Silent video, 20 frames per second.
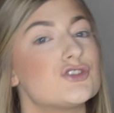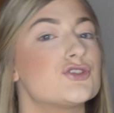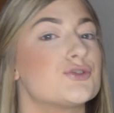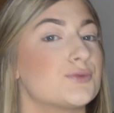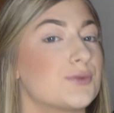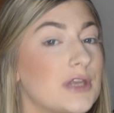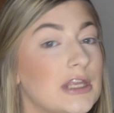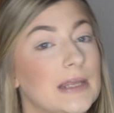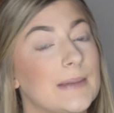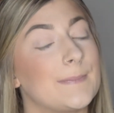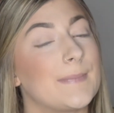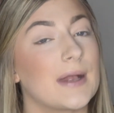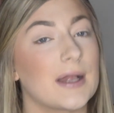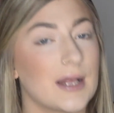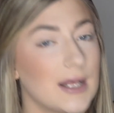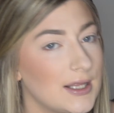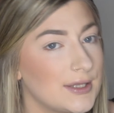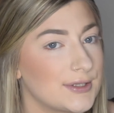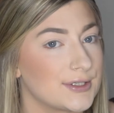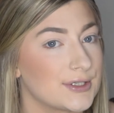Dream
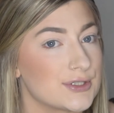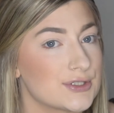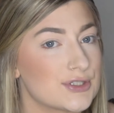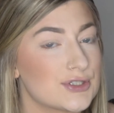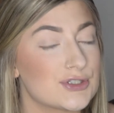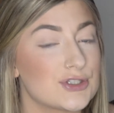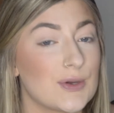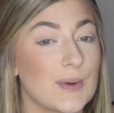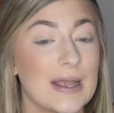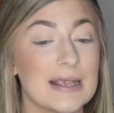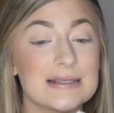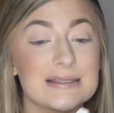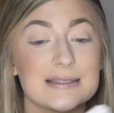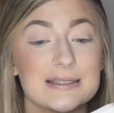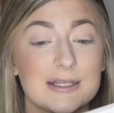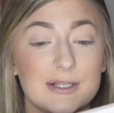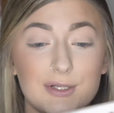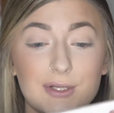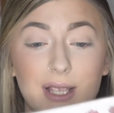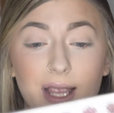colors. So I
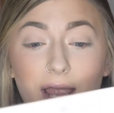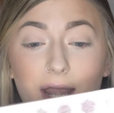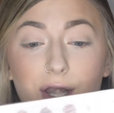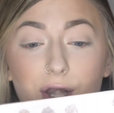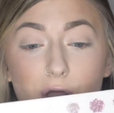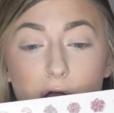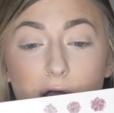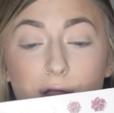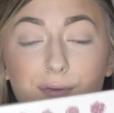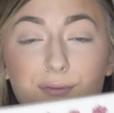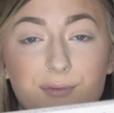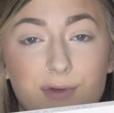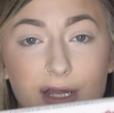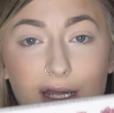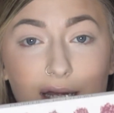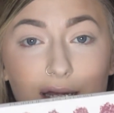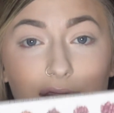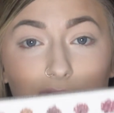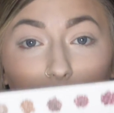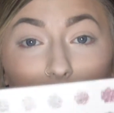still cannot
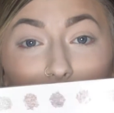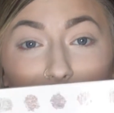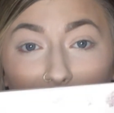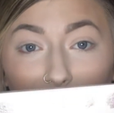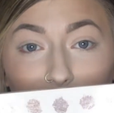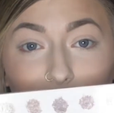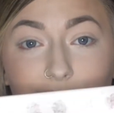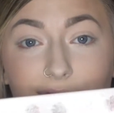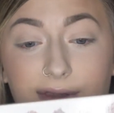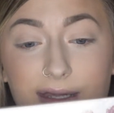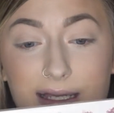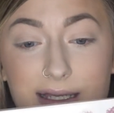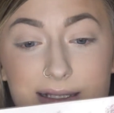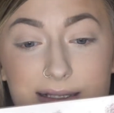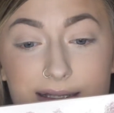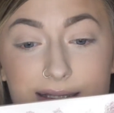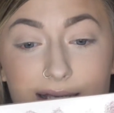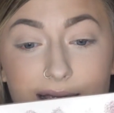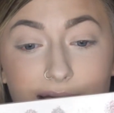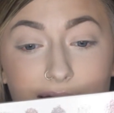read the back of
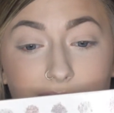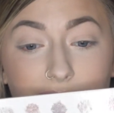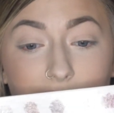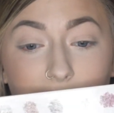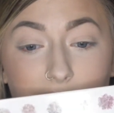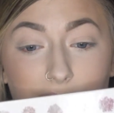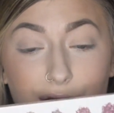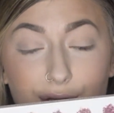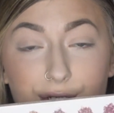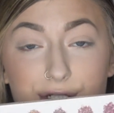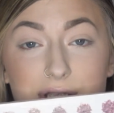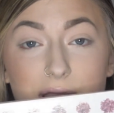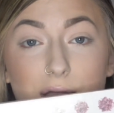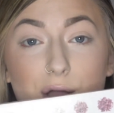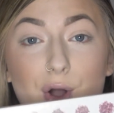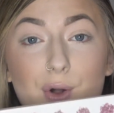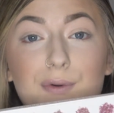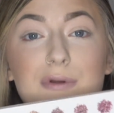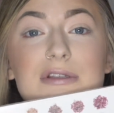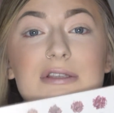these colors. I
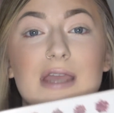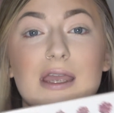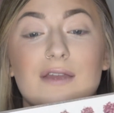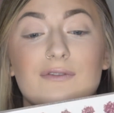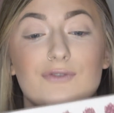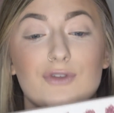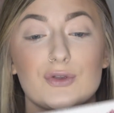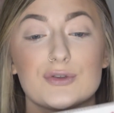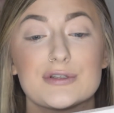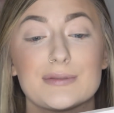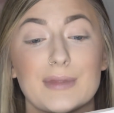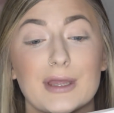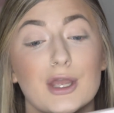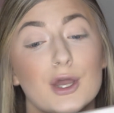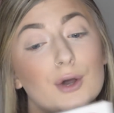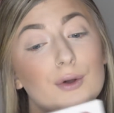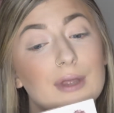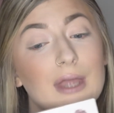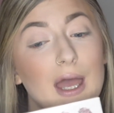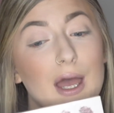always get confused. I'm like,
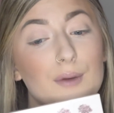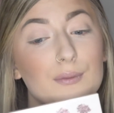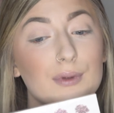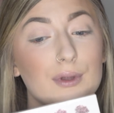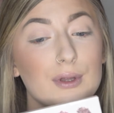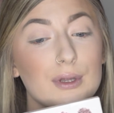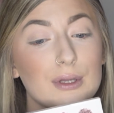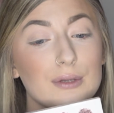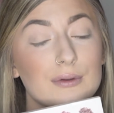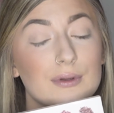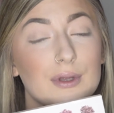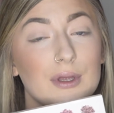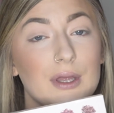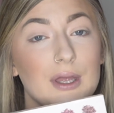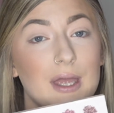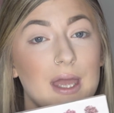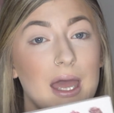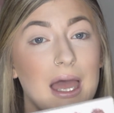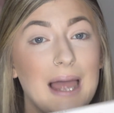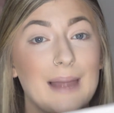oh yeah, well,
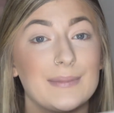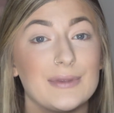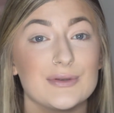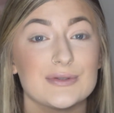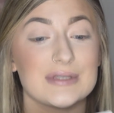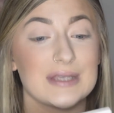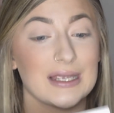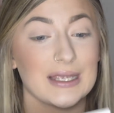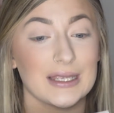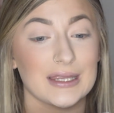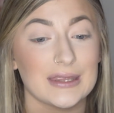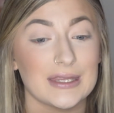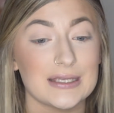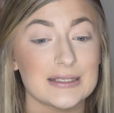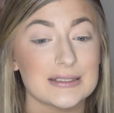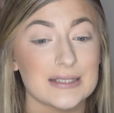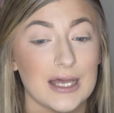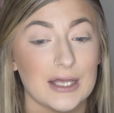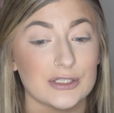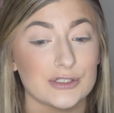I'm using
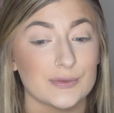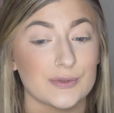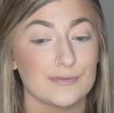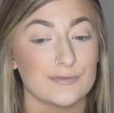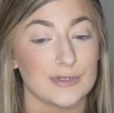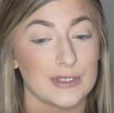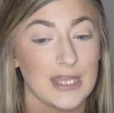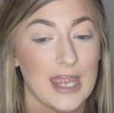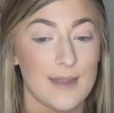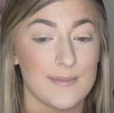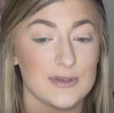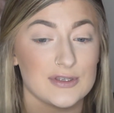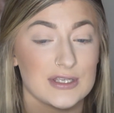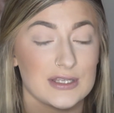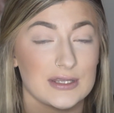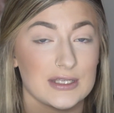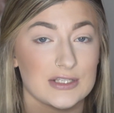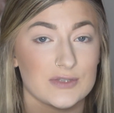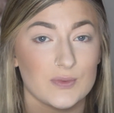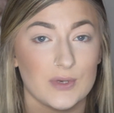this color when really I'm
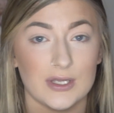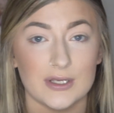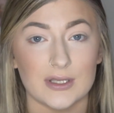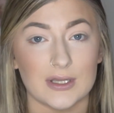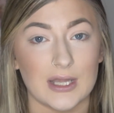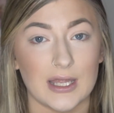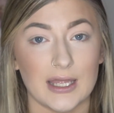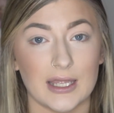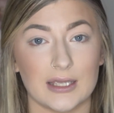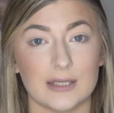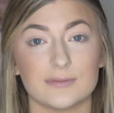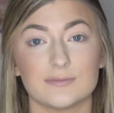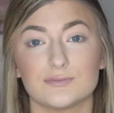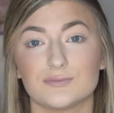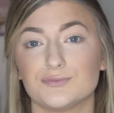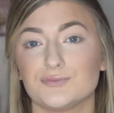using this one. Like,